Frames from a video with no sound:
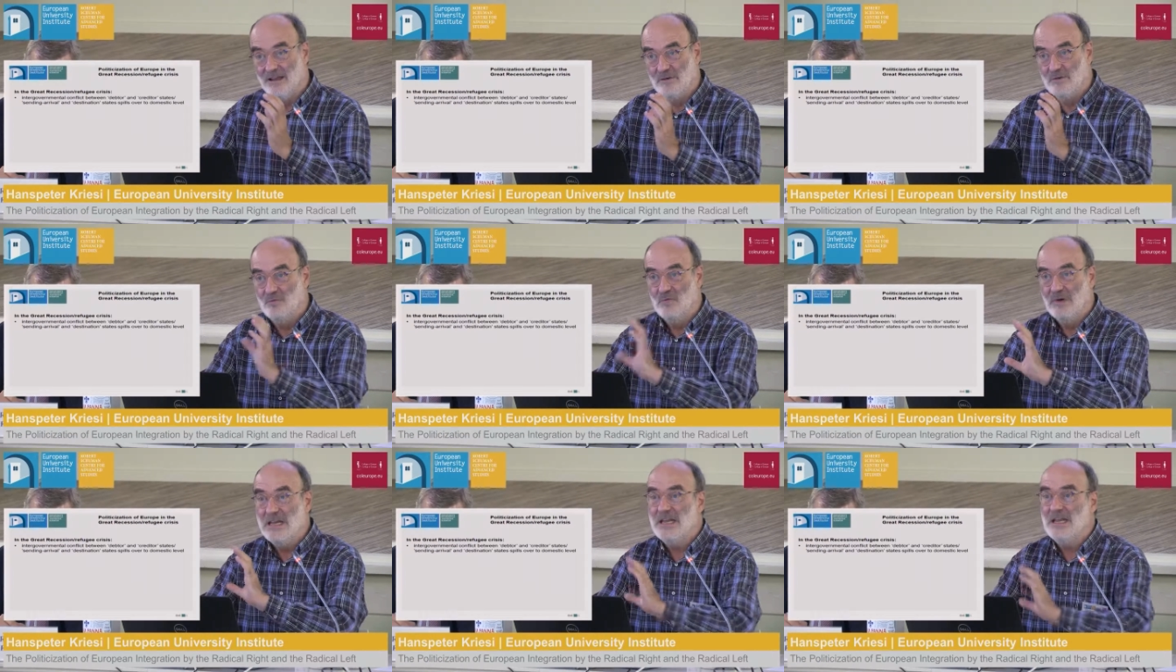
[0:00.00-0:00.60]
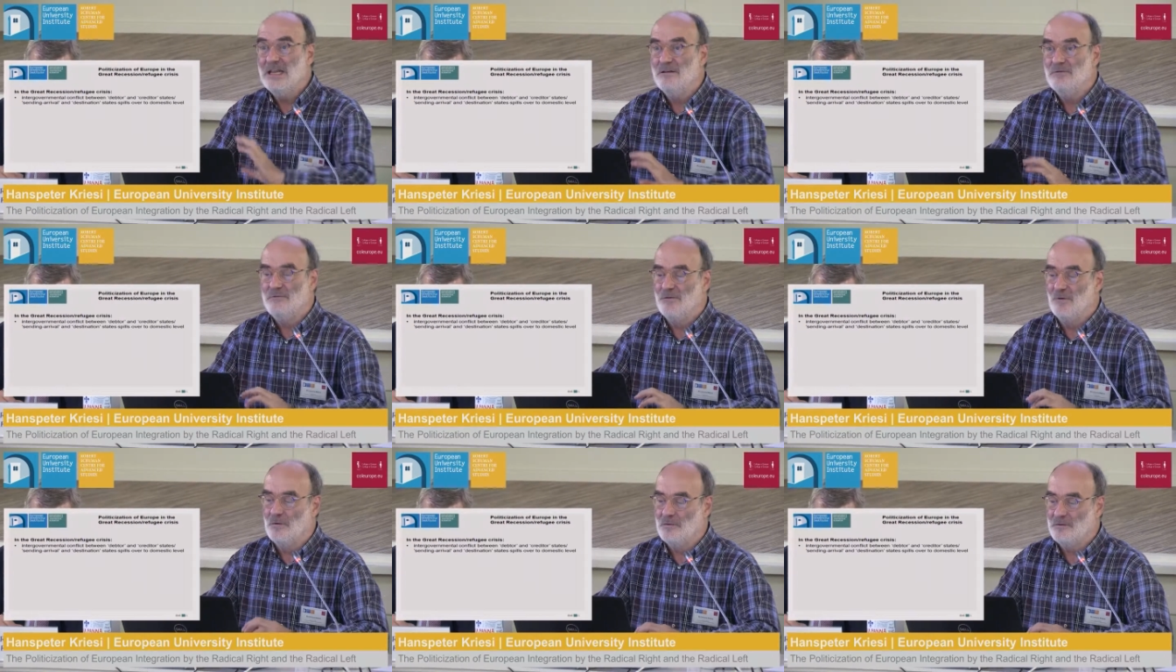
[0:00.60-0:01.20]

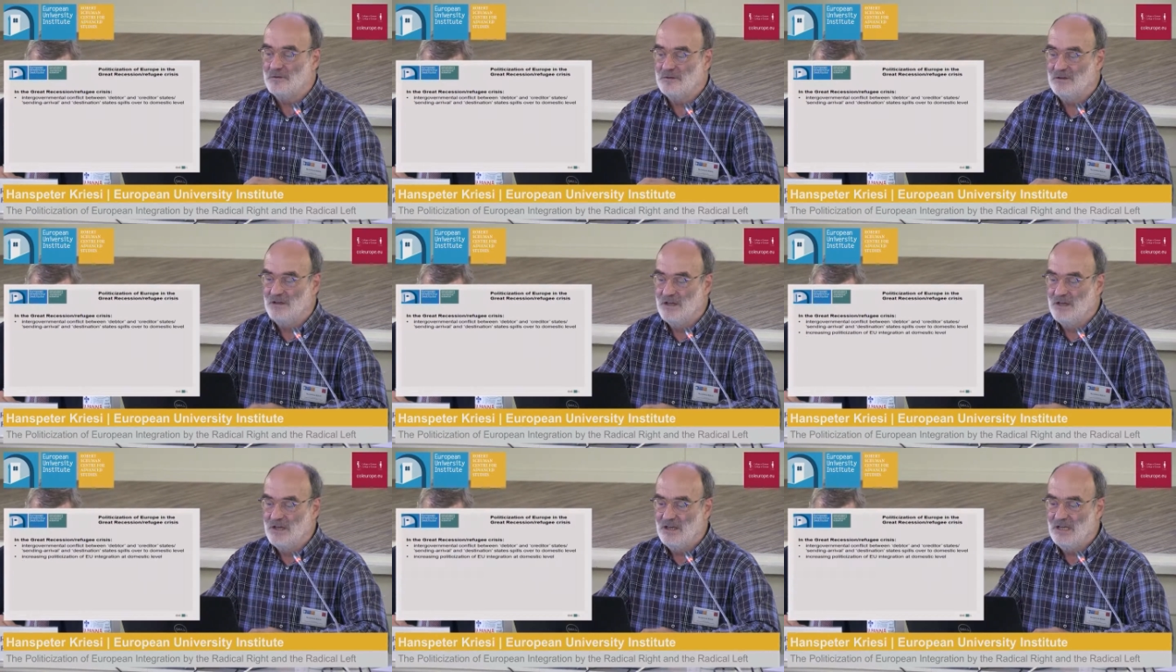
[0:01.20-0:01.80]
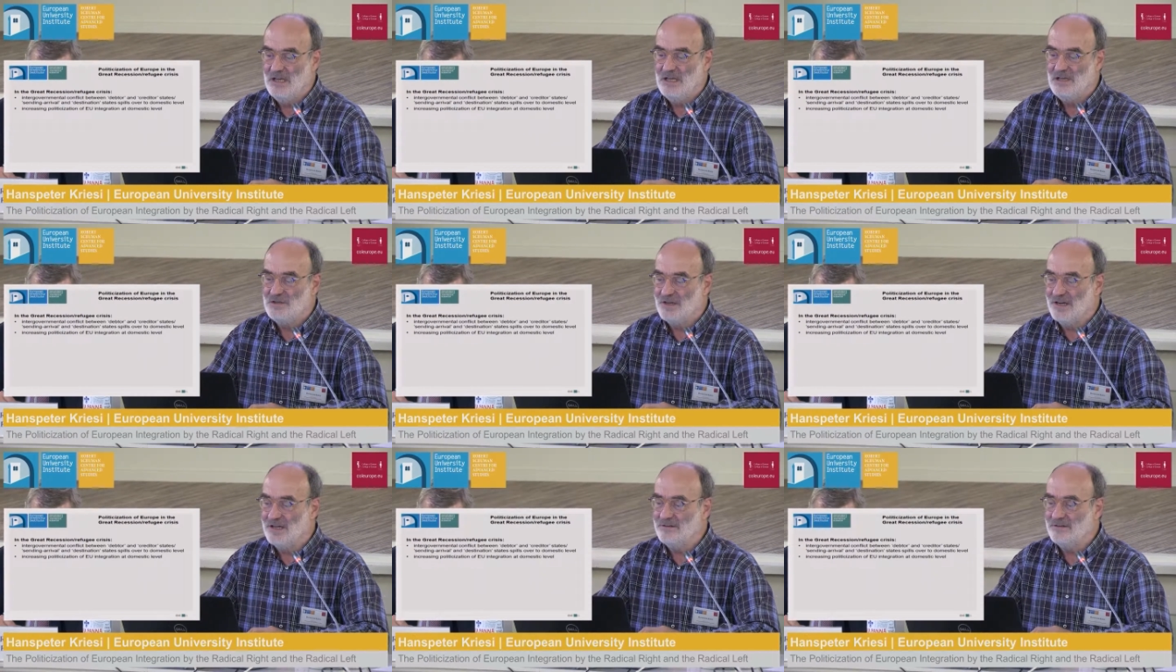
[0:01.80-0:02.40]
reinforce
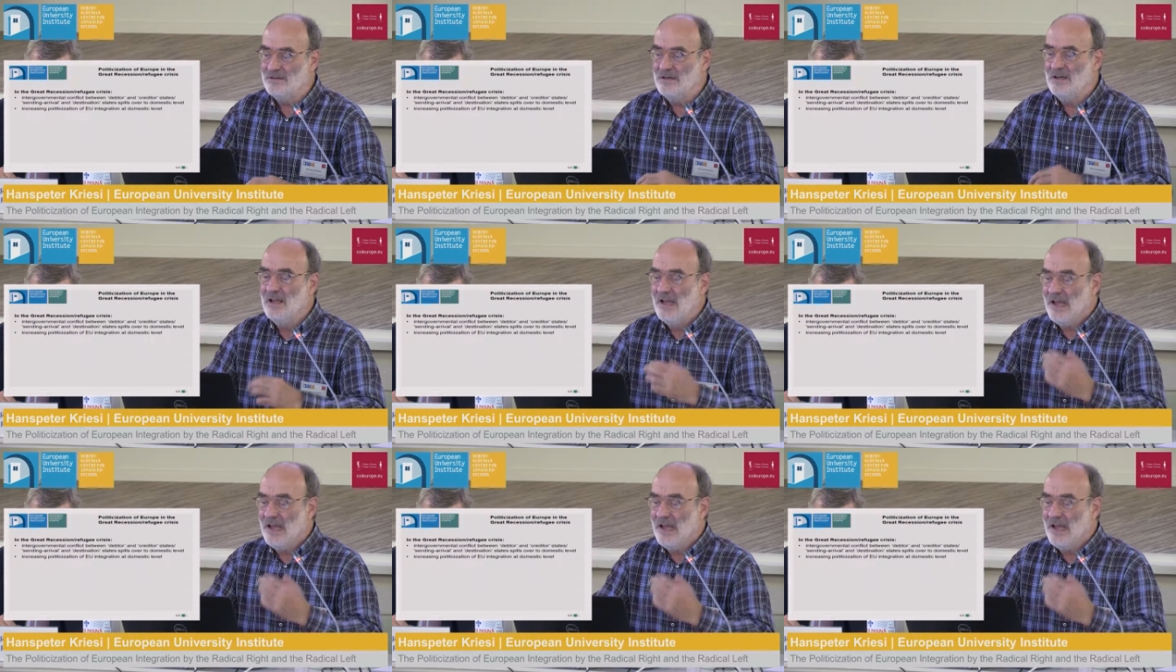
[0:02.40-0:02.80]
each other